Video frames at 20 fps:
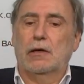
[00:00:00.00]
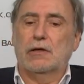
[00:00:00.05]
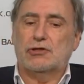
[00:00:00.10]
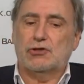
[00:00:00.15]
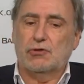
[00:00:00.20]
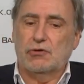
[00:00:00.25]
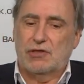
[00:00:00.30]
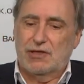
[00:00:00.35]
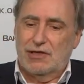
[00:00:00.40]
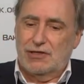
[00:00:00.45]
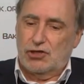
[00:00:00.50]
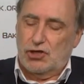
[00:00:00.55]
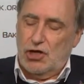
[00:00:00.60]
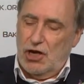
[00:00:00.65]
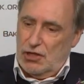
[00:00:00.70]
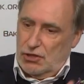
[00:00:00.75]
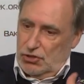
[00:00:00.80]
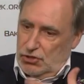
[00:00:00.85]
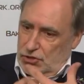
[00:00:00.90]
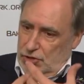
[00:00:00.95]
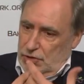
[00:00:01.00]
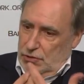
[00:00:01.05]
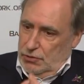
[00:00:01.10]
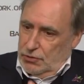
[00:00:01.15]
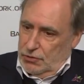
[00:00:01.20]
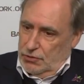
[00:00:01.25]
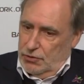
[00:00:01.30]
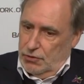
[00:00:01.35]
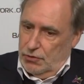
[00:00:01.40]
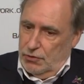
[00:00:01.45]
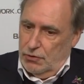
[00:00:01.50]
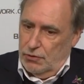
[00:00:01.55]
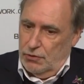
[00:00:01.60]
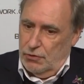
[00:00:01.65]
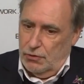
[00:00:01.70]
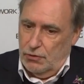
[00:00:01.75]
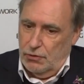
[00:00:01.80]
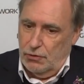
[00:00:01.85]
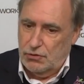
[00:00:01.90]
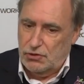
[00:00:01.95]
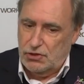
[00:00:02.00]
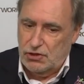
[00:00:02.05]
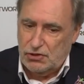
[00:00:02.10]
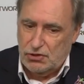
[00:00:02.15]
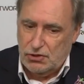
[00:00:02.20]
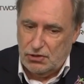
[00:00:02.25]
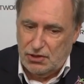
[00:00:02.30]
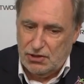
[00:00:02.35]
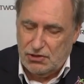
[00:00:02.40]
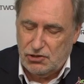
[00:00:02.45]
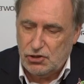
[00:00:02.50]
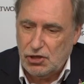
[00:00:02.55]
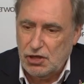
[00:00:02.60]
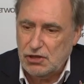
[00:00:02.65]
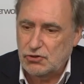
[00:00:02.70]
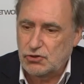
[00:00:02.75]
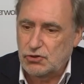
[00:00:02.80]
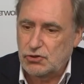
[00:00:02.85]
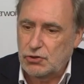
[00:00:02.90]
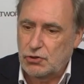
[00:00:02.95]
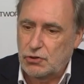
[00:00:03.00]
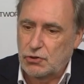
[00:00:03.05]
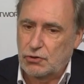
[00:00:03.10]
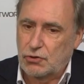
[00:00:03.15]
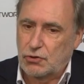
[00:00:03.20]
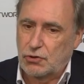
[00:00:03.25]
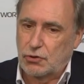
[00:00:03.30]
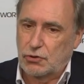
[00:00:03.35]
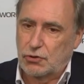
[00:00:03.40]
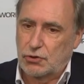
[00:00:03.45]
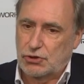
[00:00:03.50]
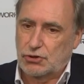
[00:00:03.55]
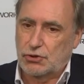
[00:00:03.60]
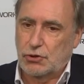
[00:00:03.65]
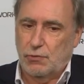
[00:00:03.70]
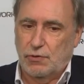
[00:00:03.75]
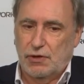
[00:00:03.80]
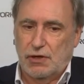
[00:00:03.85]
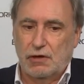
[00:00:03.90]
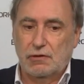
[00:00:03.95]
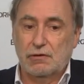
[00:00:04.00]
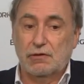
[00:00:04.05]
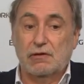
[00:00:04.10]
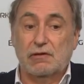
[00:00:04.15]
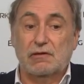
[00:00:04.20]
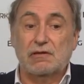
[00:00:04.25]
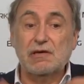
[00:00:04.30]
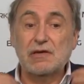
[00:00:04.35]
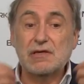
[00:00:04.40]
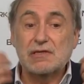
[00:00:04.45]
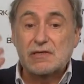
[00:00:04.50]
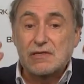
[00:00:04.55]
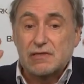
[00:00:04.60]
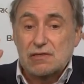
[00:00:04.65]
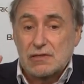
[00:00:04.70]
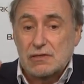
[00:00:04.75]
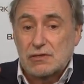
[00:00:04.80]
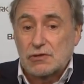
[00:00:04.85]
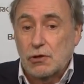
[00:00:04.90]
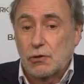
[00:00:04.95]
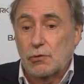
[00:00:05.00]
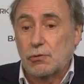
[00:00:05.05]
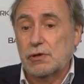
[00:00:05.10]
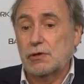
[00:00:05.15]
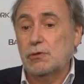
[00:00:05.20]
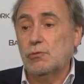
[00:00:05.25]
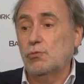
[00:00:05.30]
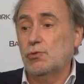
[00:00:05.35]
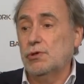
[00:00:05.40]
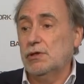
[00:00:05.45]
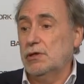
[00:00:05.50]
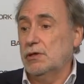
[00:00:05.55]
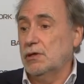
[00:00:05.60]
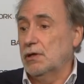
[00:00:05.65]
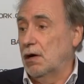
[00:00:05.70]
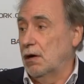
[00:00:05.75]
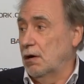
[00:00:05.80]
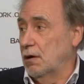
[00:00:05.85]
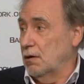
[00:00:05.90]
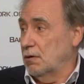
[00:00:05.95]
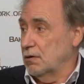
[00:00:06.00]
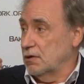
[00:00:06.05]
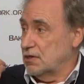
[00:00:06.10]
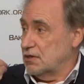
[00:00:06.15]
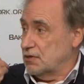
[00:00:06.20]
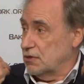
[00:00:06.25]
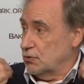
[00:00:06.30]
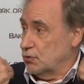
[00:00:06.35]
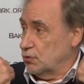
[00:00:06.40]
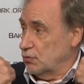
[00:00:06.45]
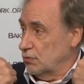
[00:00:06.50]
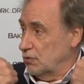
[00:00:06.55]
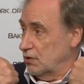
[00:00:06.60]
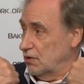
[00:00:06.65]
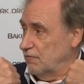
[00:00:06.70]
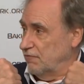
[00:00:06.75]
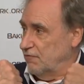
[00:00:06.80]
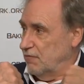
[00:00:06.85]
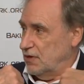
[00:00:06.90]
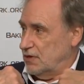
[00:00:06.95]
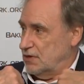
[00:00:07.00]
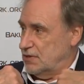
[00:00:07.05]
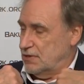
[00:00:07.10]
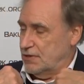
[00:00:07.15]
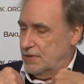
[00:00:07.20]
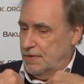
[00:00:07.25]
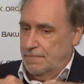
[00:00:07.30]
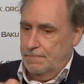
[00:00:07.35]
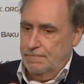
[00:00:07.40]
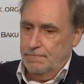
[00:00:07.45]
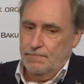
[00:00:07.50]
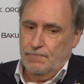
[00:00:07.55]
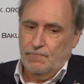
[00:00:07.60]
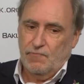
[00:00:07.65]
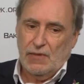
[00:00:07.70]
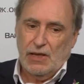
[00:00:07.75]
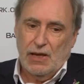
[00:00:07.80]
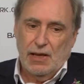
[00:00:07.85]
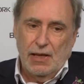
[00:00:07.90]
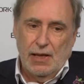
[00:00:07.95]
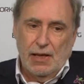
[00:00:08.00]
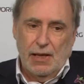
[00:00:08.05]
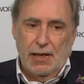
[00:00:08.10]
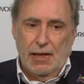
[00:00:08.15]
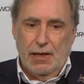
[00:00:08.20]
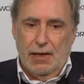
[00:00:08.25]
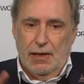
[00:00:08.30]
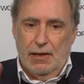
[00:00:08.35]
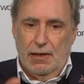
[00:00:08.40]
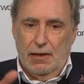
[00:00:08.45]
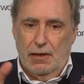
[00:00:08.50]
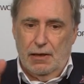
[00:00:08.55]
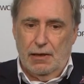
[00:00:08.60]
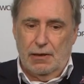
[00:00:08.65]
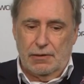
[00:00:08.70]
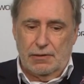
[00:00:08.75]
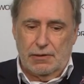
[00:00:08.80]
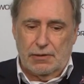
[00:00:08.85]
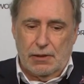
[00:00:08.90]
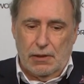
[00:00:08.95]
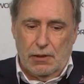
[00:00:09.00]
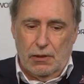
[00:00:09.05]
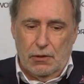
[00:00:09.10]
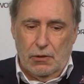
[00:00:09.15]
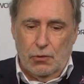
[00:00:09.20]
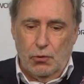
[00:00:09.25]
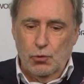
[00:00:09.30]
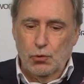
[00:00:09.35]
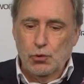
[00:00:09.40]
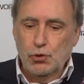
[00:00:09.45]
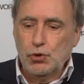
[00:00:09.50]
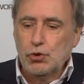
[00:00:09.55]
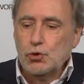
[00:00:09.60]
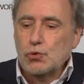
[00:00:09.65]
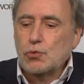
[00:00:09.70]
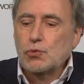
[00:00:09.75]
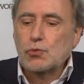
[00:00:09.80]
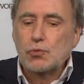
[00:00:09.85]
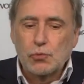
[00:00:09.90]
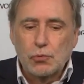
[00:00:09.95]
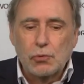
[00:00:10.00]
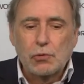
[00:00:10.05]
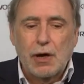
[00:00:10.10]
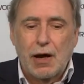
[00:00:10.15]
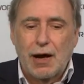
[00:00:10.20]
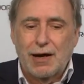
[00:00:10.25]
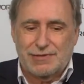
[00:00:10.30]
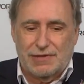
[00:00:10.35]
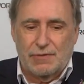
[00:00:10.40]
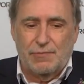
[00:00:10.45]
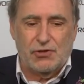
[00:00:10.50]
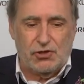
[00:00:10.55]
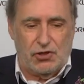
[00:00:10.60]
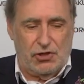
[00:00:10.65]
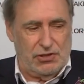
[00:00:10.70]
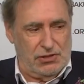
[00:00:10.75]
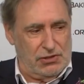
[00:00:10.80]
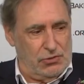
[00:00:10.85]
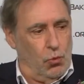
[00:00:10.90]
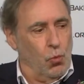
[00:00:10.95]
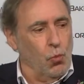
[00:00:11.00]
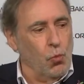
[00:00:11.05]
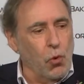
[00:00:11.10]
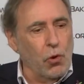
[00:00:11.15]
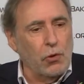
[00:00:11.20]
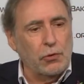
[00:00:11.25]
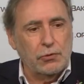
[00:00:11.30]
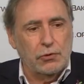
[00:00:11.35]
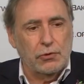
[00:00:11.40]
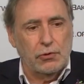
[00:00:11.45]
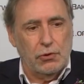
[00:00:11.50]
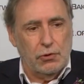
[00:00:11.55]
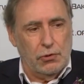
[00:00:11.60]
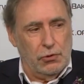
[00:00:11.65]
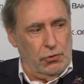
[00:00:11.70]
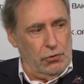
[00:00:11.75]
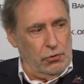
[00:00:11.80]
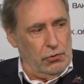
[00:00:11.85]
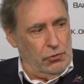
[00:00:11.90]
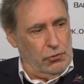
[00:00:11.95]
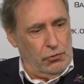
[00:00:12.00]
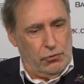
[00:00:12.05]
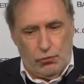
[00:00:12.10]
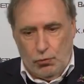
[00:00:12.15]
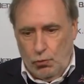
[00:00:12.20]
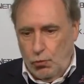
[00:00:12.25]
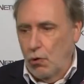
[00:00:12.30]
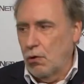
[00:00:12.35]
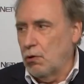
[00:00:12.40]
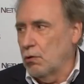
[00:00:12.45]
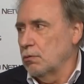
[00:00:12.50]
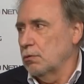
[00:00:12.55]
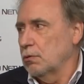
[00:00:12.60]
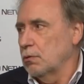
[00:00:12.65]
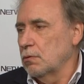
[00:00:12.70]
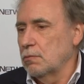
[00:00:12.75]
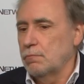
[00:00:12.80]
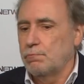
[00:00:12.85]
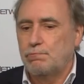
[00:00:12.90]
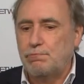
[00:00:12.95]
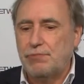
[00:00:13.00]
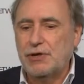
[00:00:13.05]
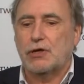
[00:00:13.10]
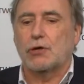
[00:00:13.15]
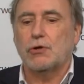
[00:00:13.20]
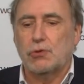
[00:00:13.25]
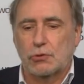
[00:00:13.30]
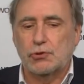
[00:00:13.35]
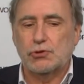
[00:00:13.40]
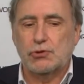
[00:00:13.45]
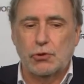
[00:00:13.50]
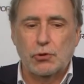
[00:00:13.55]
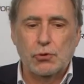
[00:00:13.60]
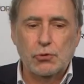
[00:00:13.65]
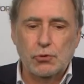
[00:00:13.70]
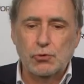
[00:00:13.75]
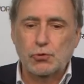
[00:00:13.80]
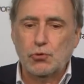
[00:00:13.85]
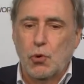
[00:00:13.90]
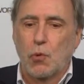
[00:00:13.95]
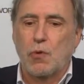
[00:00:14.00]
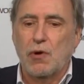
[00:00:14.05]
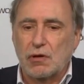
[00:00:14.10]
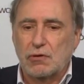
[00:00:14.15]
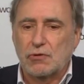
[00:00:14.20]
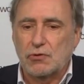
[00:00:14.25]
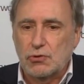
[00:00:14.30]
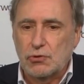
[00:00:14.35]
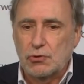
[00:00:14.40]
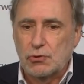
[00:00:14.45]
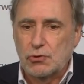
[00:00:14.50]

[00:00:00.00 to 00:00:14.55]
So they changed the story, and this is the story we are listening to in France. And you, Azerbaijanis, won the war because you